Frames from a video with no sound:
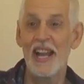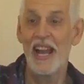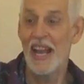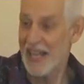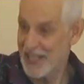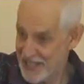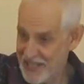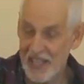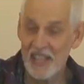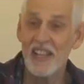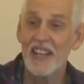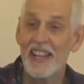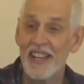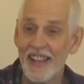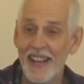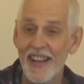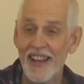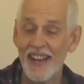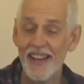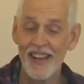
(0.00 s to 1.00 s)
That's
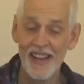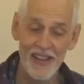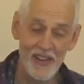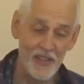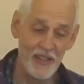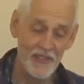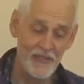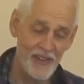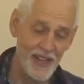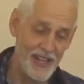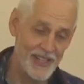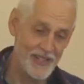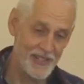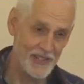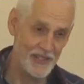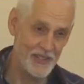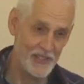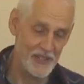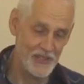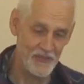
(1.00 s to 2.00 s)
it. Health
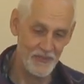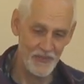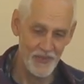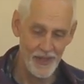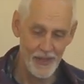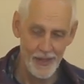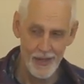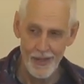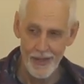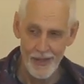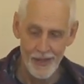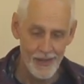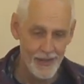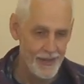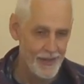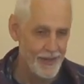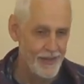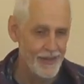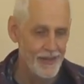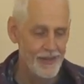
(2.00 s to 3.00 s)
evangelism.
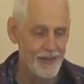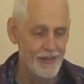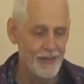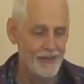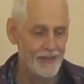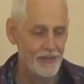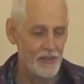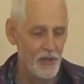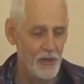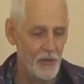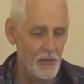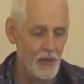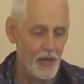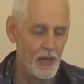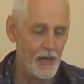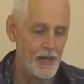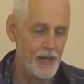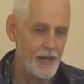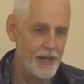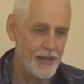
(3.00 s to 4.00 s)
So,
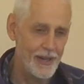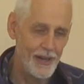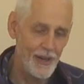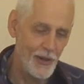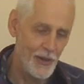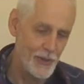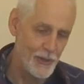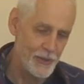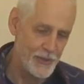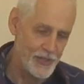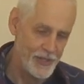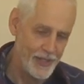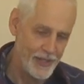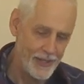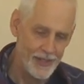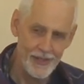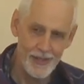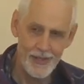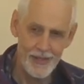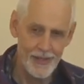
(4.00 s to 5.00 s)
uh, in
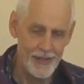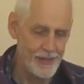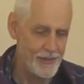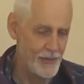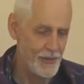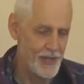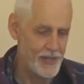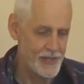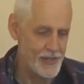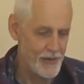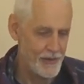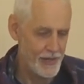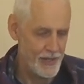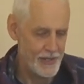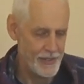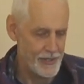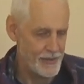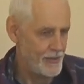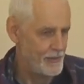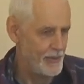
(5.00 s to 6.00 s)
closing, uh, who hasn't
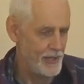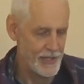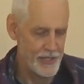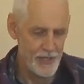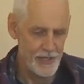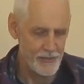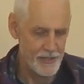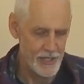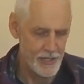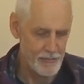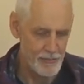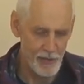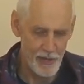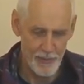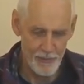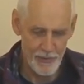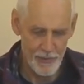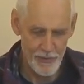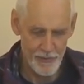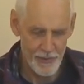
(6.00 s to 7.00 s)
read this so much? And this is
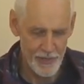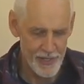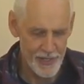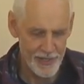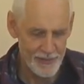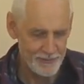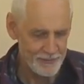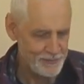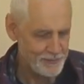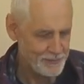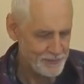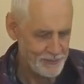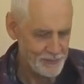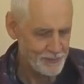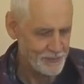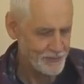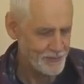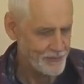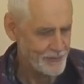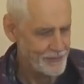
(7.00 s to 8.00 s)
Barbara and Reed.
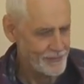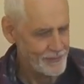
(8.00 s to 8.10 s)
Okay.